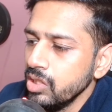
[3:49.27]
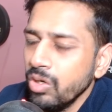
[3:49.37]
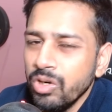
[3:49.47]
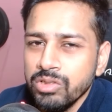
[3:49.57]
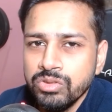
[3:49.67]

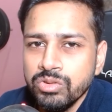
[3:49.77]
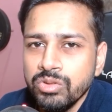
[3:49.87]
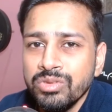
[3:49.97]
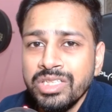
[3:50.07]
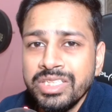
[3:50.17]

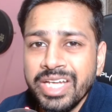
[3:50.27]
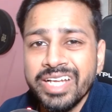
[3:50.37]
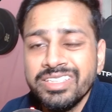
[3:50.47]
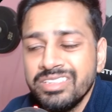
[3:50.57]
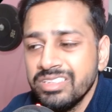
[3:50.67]
Also the
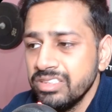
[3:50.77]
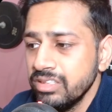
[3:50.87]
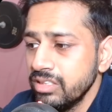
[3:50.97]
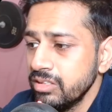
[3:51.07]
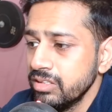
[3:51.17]
text,
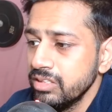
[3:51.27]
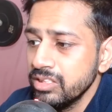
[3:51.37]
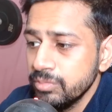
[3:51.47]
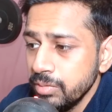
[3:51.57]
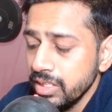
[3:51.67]
the
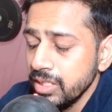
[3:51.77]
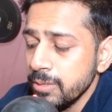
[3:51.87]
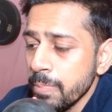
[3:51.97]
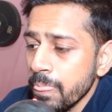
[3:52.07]
display,